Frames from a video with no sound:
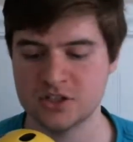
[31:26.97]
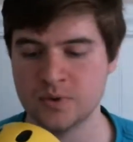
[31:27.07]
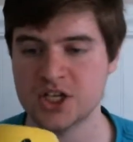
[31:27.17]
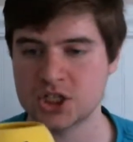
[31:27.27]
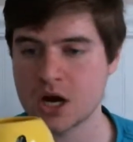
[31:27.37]

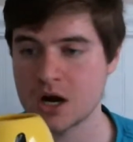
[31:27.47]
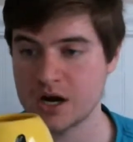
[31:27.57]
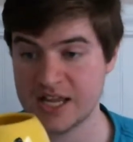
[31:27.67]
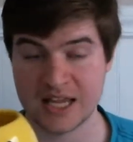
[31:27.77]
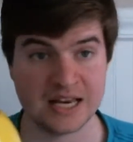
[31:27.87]
which are
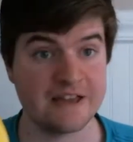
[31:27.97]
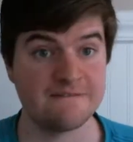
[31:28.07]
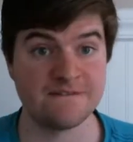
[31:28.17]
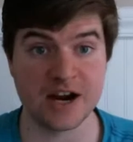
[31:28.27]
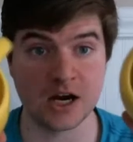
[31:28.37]
in
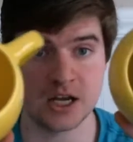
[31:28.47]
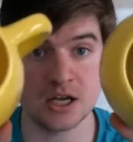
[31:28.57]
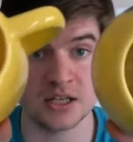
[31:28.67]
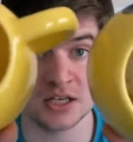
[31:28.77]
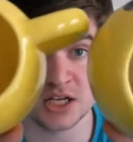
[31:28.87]
very
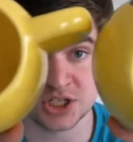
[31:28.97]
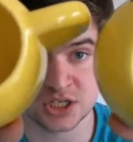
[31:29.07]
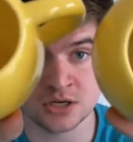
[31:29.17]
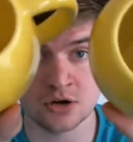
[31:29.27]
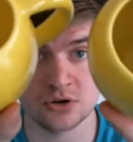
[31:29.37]
good
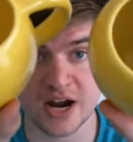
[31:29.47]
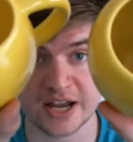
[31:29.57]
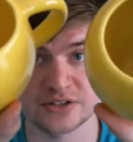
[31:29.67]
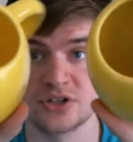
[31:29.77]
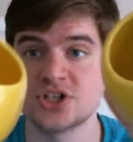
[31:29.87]
condition, no
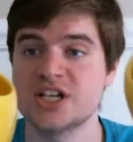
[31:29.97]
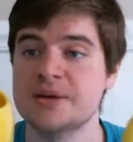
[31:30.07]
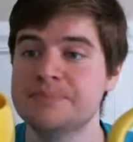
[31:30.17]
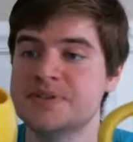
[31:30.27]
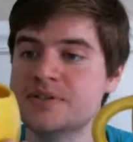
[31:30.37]
cracks or
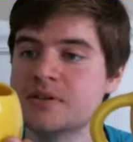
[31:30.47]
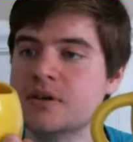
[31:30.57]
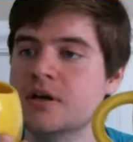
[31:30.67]
chips.